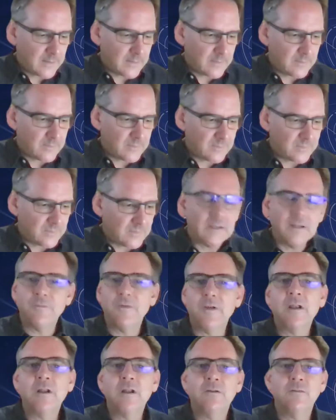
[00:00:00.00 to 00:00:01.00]

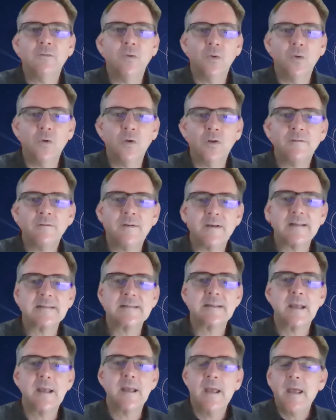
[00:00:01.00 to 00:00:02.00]
significant for all of
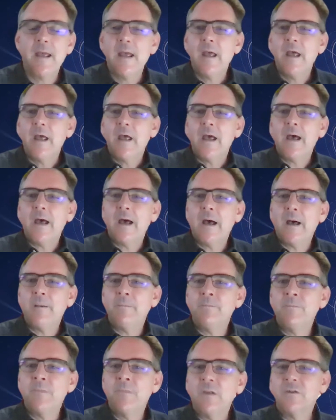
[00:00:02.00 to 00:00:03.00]
us.
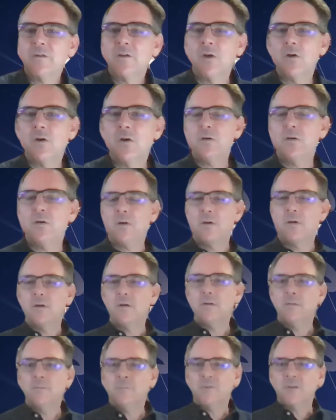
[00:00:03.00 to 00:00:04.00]
So
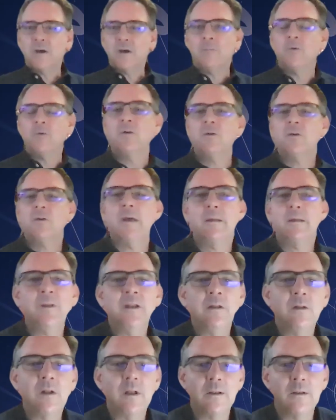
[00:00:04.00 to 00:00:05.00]
Mzamo, I
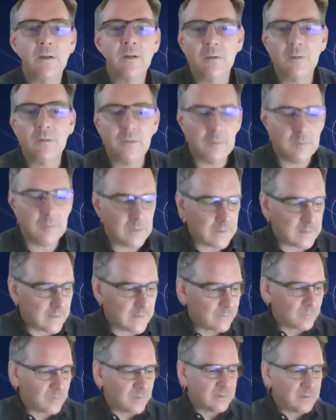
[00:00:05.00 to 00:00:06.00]
mean,
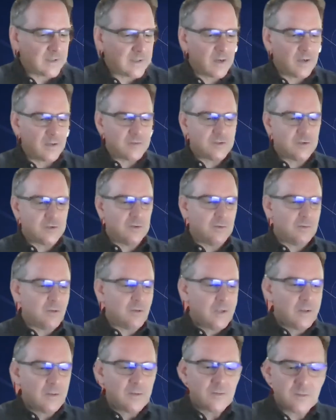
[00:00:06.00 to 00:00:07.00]
I would encourage you
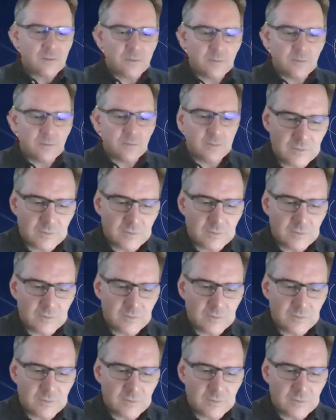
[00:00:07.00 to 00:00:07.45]
to